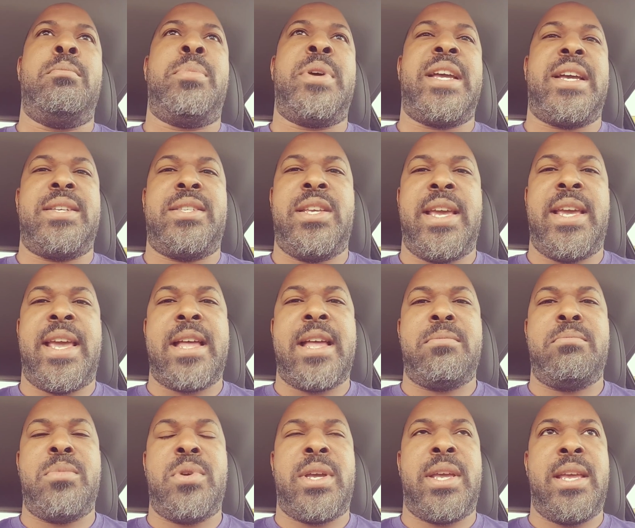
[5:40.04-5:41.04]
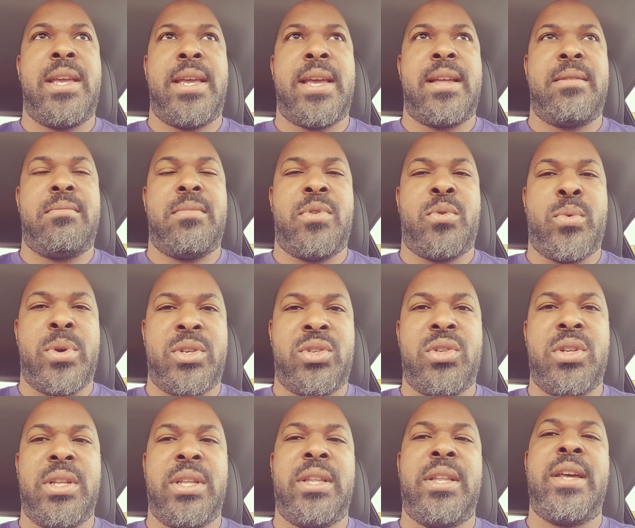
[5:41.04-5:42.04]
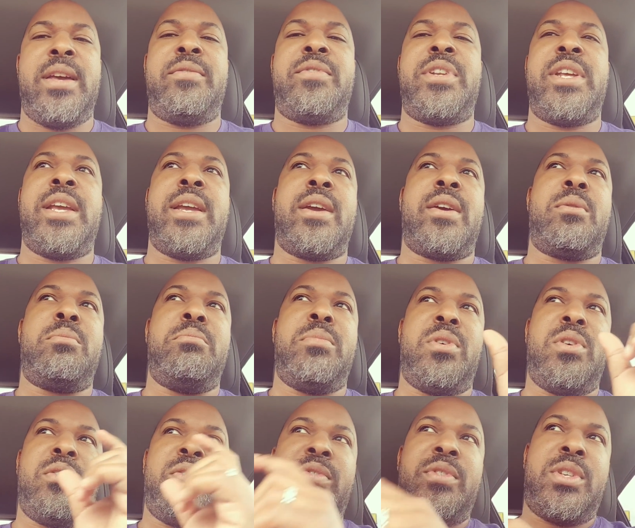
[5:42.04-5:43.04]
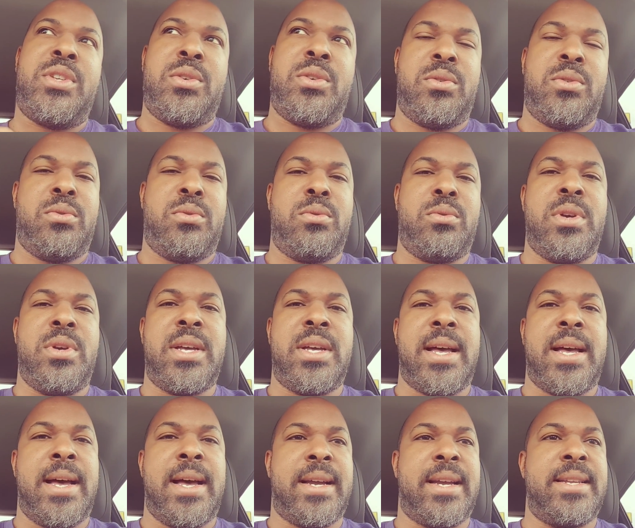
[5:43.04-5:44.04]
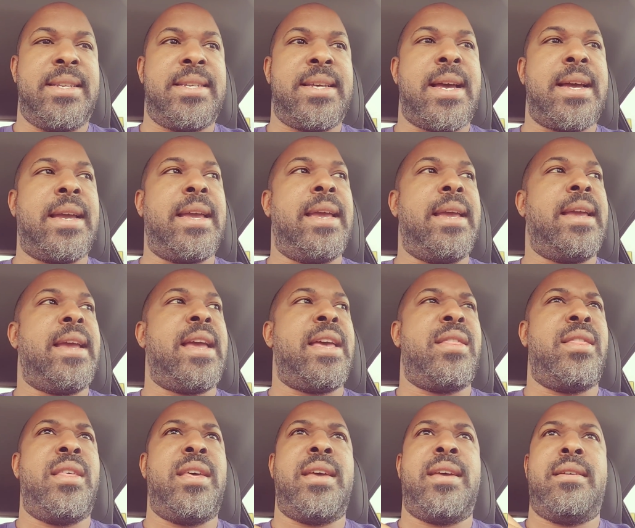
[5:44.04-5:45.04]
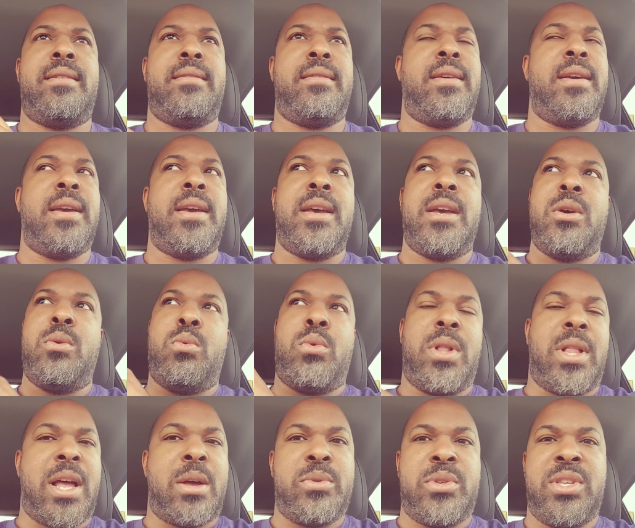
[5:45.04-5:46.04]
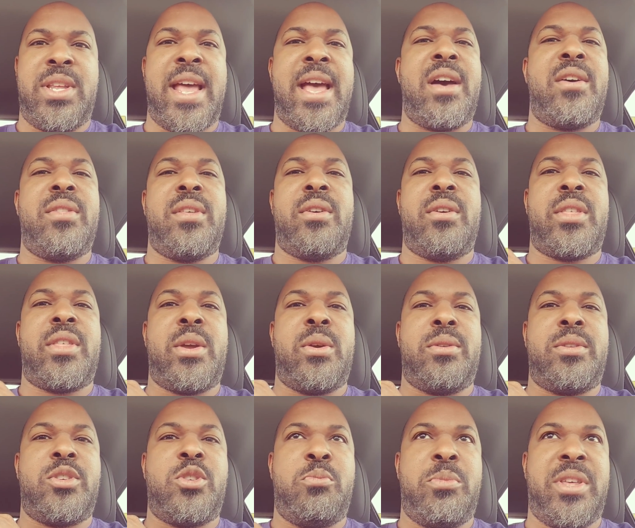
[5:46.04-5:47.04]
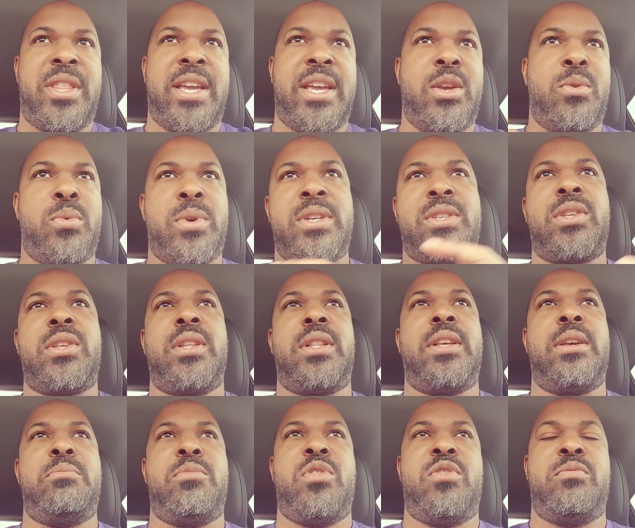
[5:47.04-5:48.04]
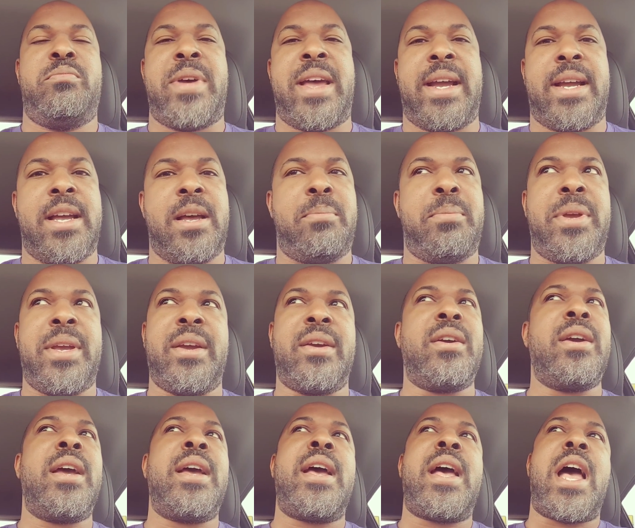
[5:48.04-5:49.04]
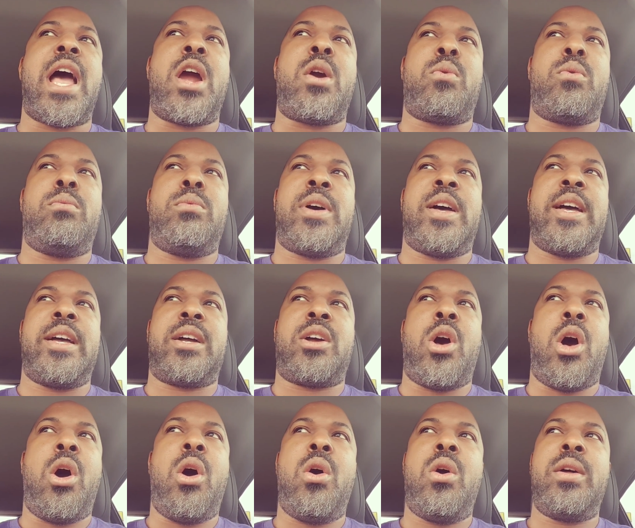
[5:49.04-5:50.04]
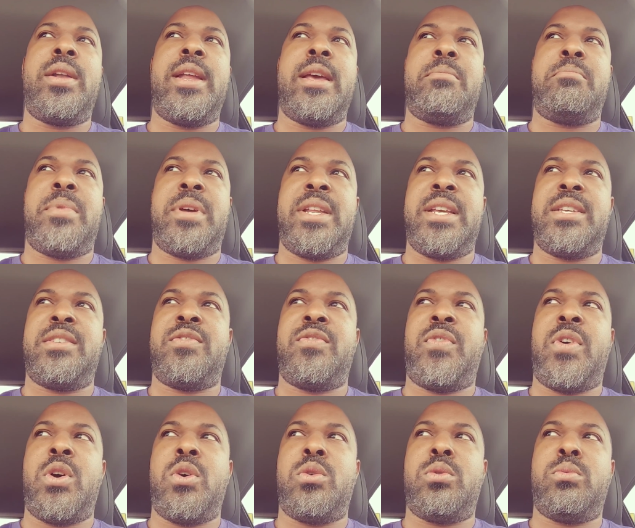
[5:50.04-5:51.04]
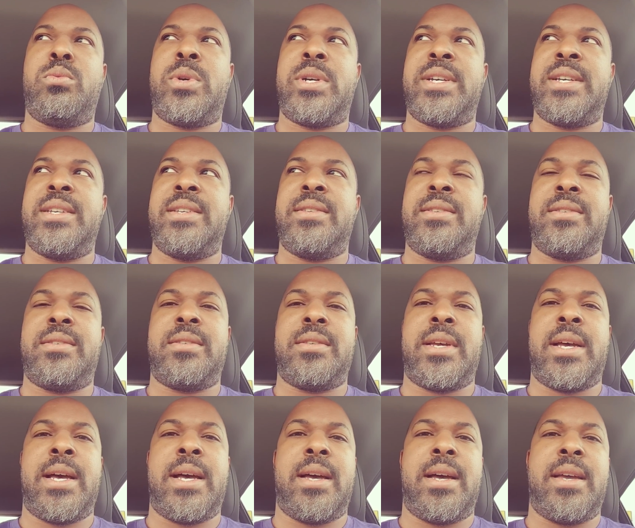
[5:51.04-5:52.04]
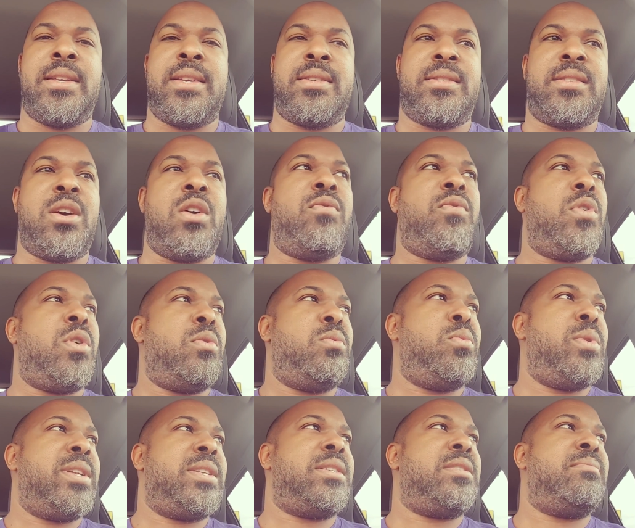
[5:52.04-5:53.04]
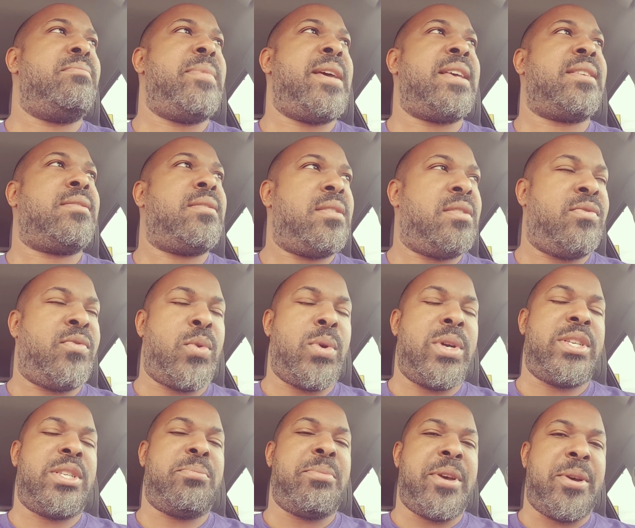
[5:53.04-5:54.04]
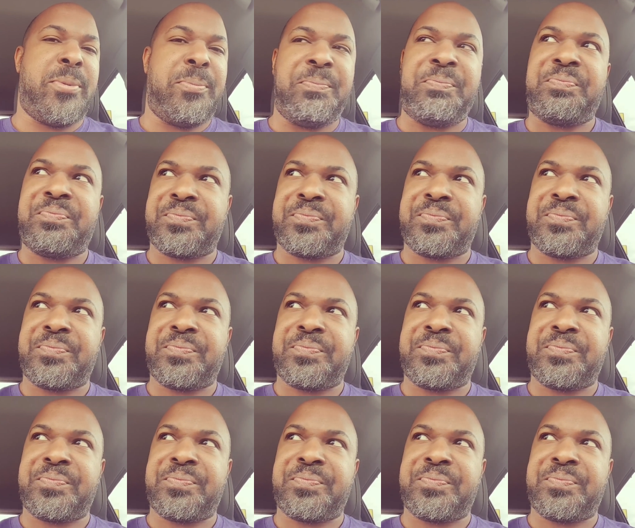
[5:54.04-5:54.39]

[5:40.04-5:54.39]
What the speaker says: Because he had originally lived here, moved to Kentucky, and then while I was down there, he told me that he recently moved back up here. I called him, but his cell phone went to message voicemail.